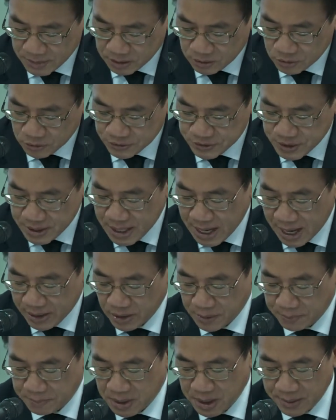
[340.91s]
to see how
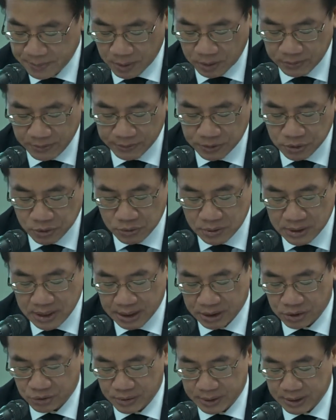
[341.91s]
the people of the two
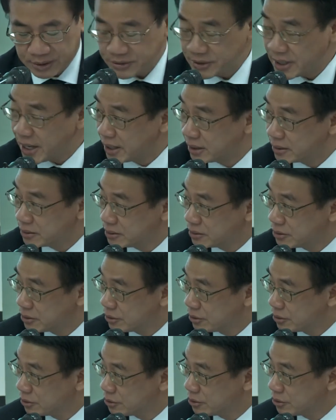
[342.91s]
countries can
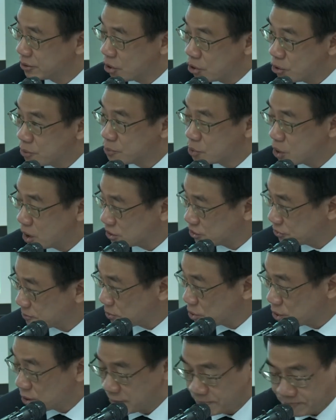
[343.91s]

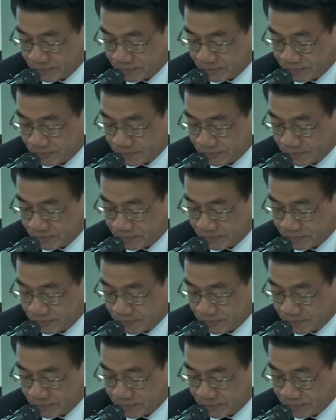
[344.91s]
co-prosper